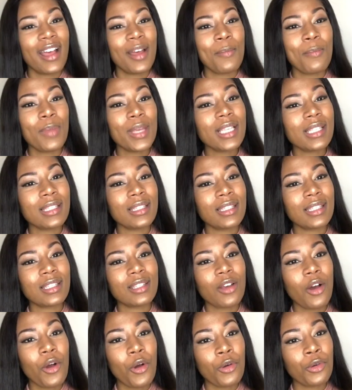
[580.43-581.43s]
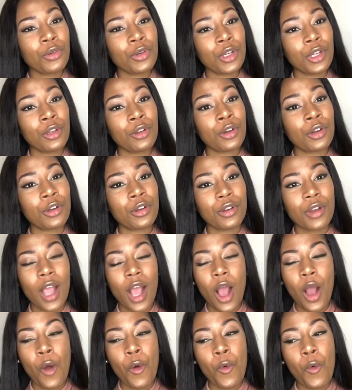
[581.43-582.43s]
business owner
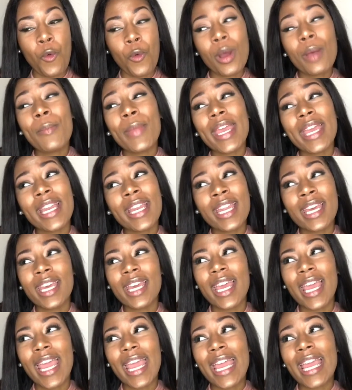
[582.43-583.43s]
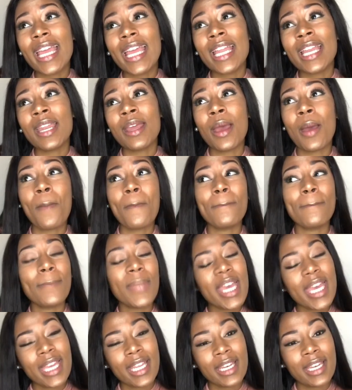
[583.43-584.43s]
women and
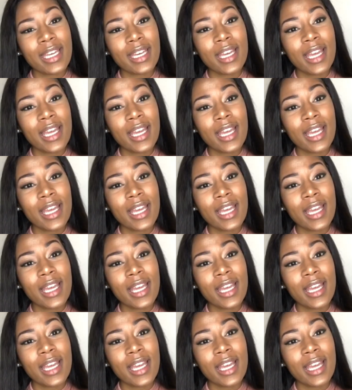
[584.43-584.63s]
men,